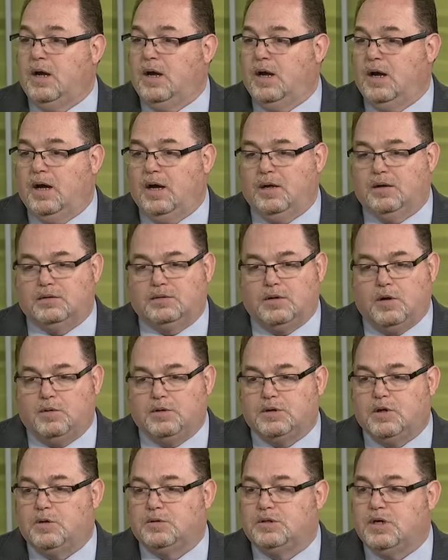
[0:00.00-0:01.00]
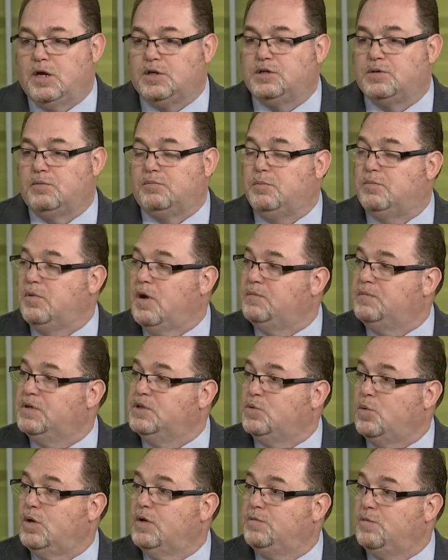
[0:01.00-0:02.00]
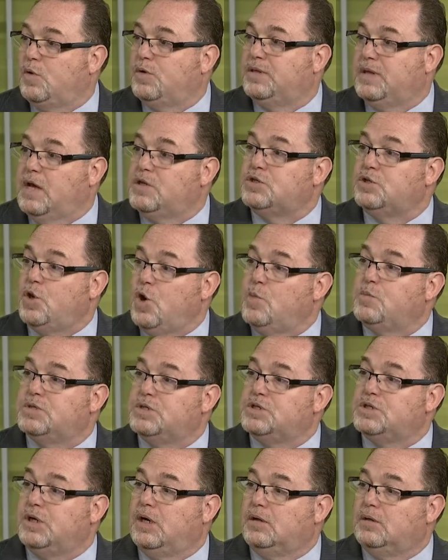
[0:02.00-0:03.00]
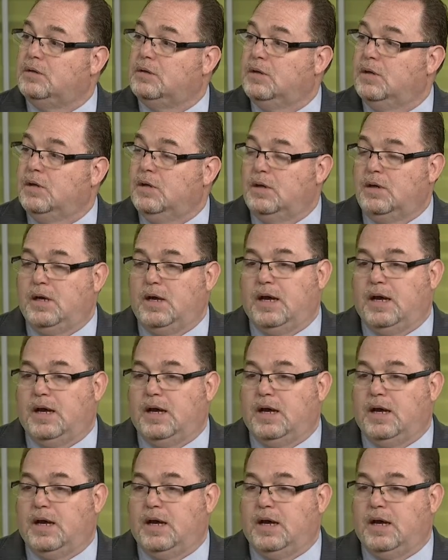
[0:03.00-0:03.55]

uh, going to touch roughly 24,000 homes this year. Wow.